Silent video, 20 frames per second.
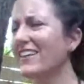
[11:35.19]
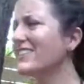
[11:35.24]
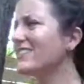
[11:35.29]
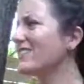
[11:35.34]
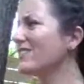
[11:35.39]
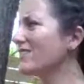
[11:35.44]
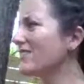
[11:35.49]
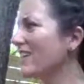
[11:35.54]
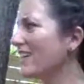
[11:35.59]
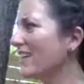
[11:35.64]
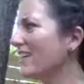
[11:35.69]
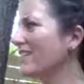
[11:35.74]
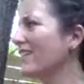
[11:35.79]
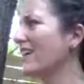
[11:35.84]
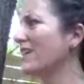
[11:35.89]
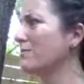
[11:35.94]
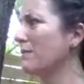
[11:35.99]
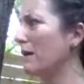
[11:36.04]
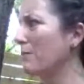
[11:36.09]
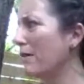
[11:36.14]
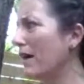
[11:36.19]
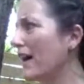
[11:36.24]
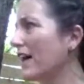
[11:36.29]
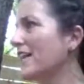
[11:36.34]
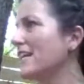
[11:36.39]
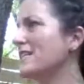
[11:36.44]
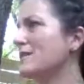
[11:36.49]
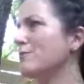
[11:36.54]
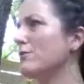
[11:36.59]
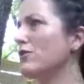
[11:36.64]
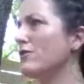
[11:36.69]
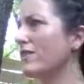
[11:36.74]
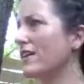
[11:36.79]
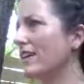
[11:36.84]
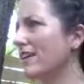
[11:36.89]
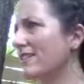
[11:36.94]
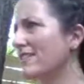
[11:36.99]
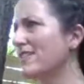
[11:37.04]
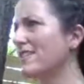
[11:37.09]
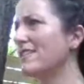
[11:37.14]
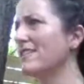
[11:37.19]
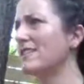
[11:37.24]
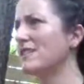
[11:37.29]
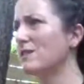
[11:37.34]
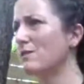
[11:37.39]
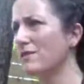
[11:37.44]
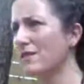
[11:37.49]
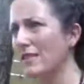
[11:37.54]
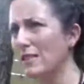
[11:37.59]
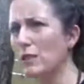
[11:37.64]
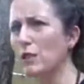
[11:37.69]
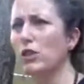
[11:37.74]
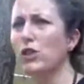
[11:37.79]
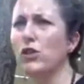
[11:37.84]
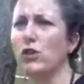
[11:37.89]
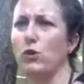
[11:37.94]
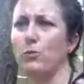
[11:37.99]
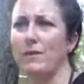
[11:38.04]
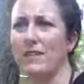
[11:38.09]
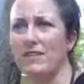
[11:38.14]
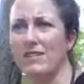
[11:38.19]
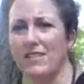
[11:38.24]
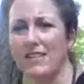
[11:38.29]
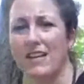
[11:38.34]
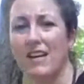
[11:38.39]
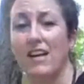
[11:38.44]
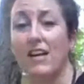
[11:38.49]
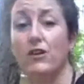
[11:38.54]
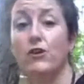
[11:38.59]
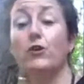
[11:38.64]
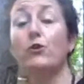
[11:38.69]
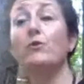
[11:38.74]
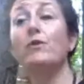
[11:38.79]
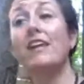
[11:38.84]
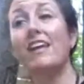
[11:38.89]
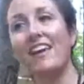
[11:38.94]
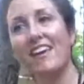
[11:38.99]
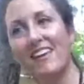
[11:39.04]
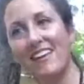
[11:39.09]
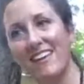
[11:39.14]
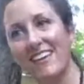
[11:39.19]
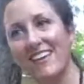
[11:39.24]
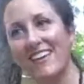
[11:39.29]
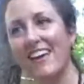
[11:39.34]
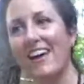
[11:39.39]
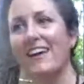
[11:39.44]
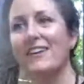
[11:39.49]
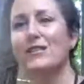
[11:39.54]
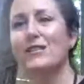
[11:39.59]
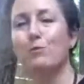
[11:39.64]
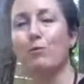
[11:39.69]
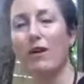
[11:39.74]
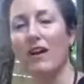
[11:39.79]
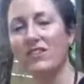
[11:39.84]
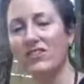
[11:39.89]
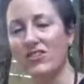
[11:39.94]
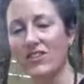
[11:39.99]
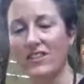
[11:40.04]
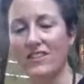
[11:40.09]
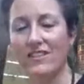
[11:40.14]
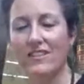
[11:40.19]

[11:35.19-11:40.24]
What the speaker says: And so it's like, okay, my body's moving to this human's unique expression.